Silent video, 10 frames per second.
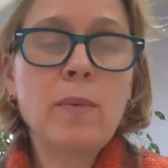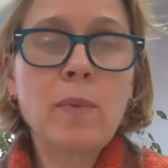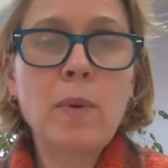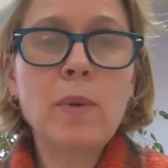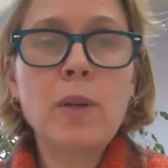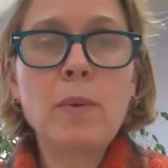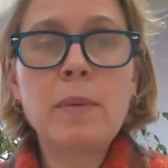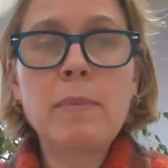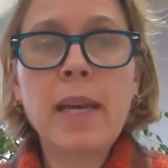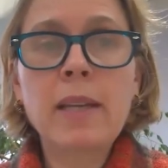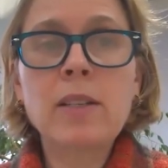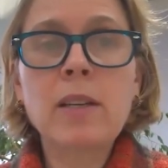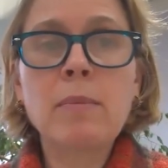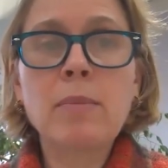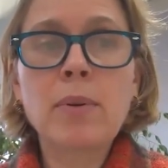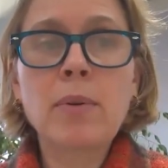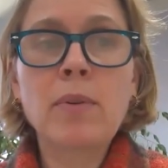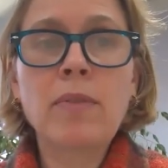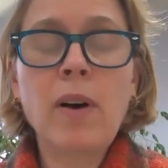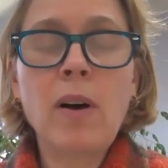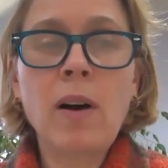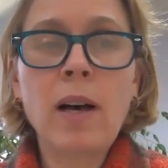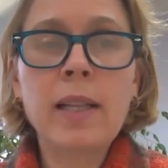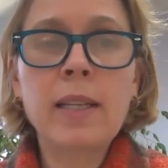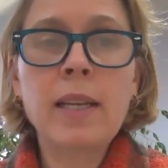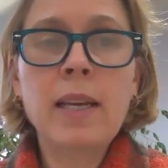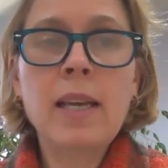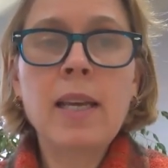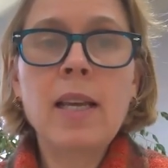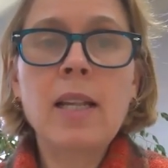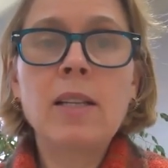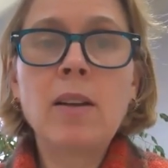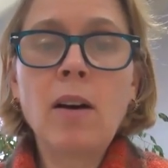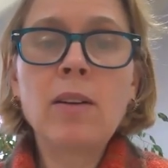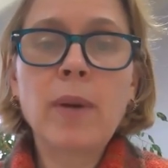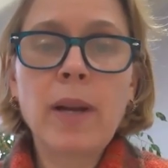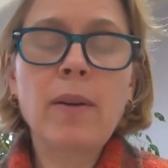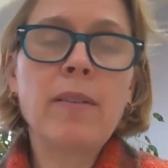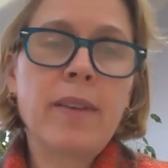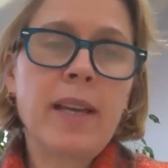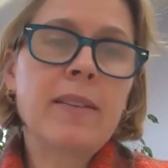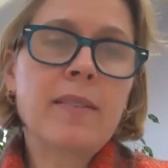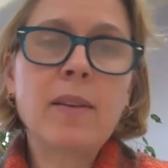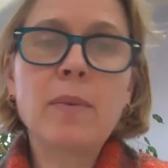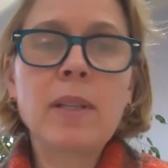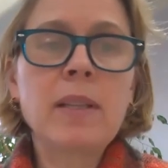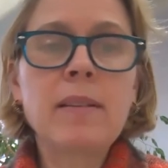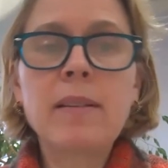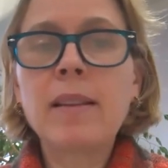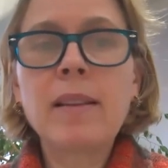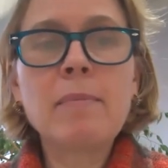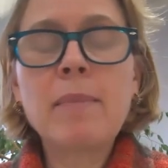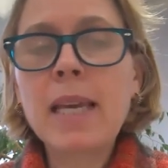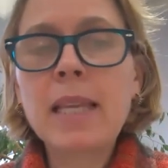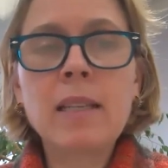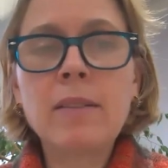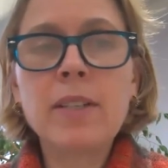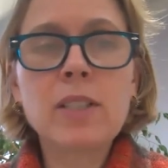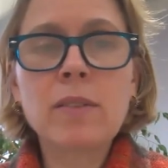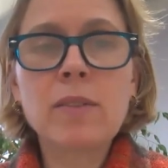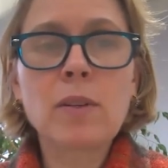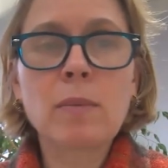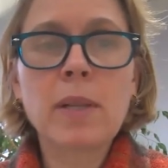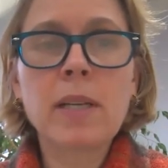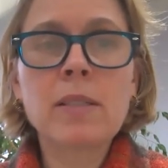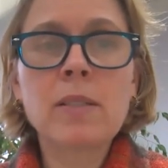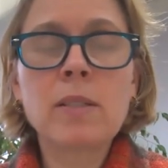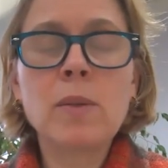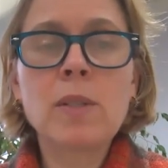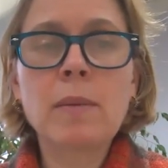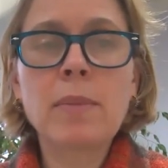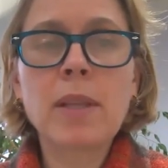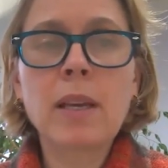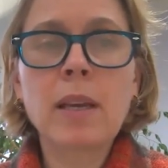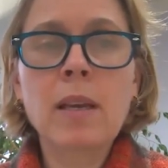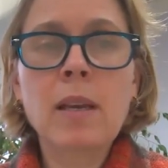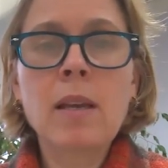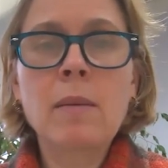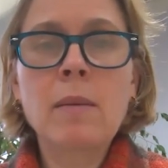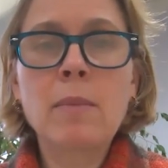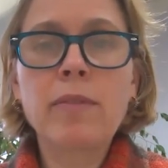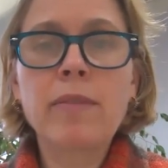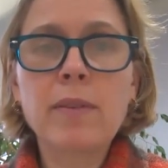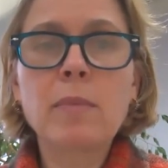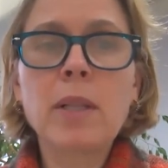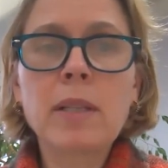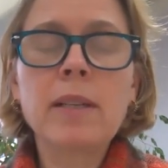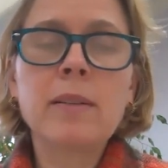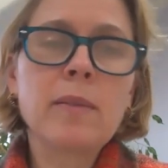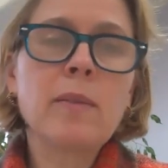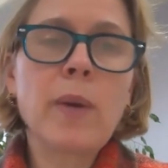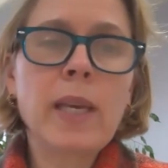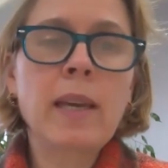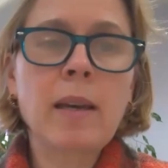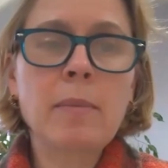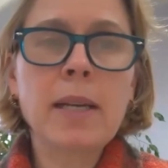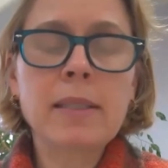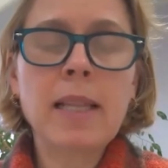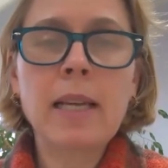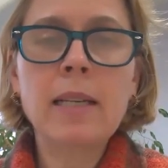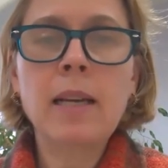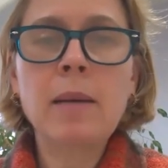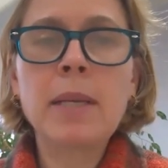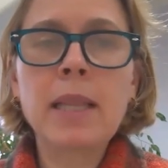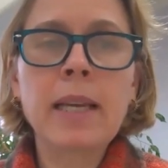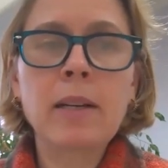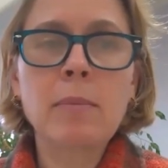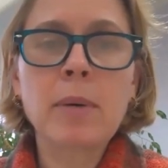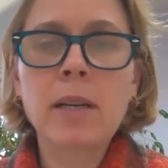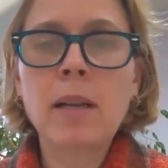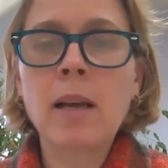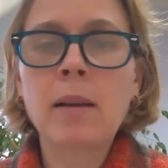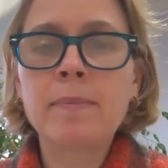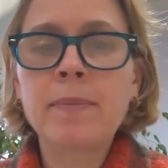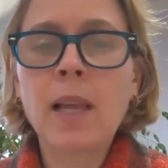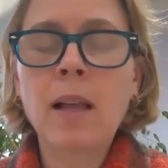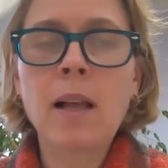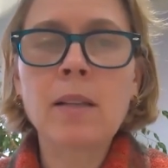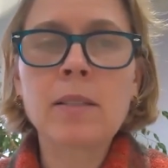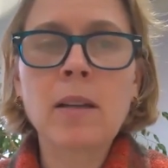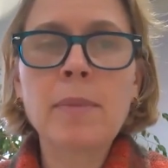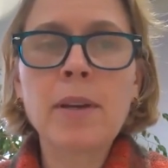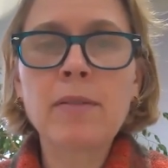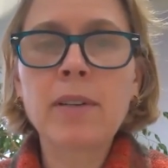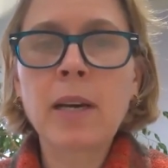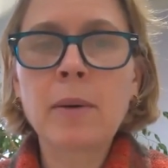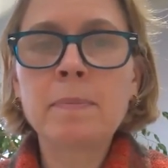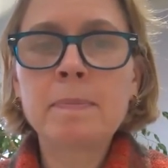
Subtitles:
rule you would make to improve on non-rare events that would make the division of surplus do something more favorable. And we can come back to that a bit later, but I'll stop there for now.